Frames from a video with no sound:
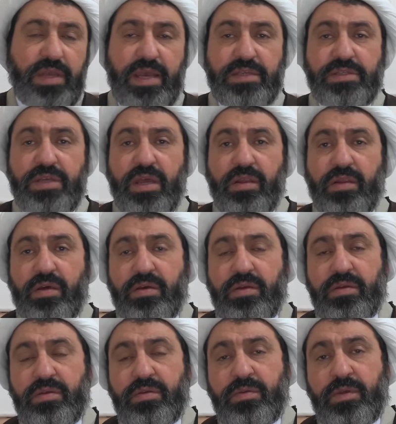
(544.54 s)
ask
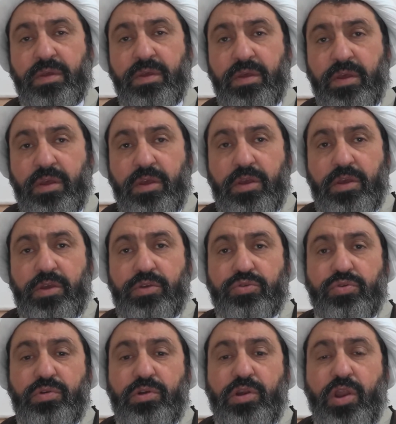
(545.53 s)
Allah
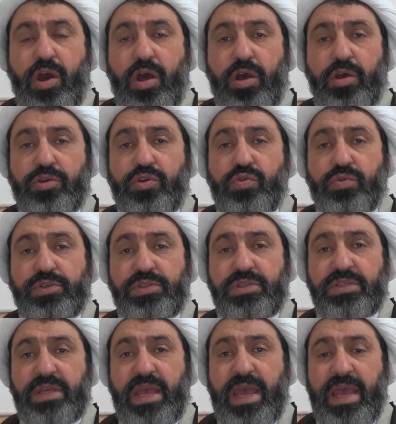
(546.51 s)
so la
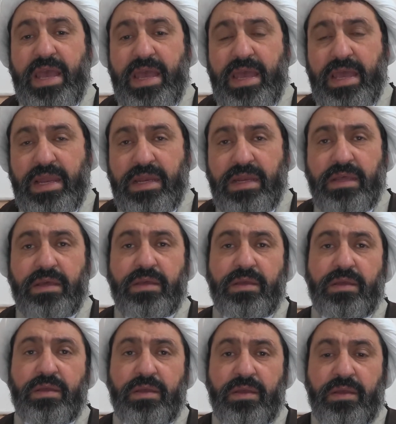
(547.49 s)
yus'al
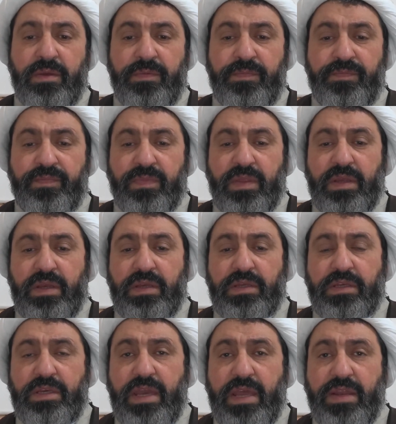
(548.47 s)

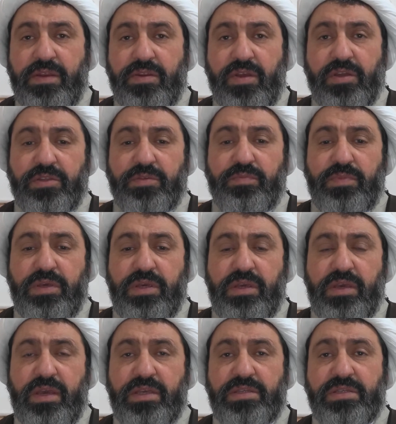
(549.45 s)
cannot
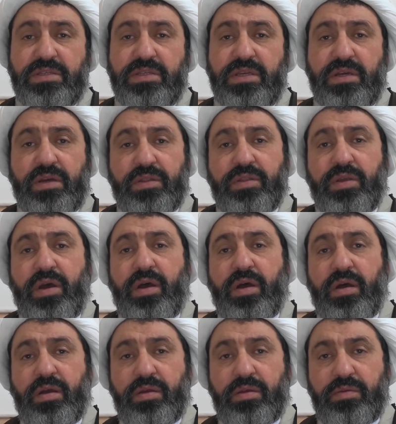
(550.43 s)
be
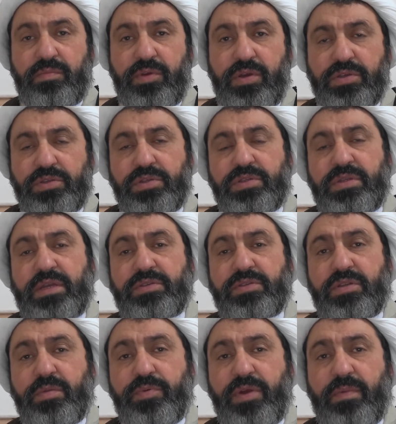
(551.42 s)
isti'ta because that's
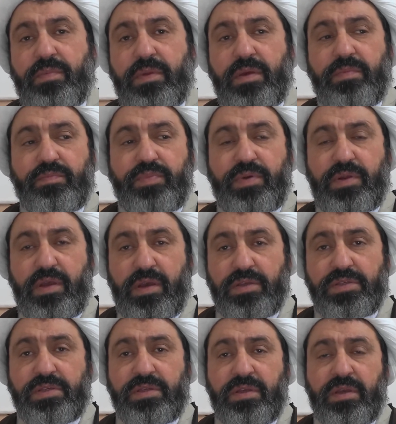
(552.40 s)
not a problem.
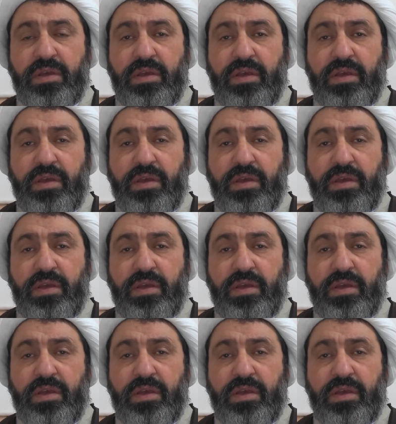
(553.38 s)
Plus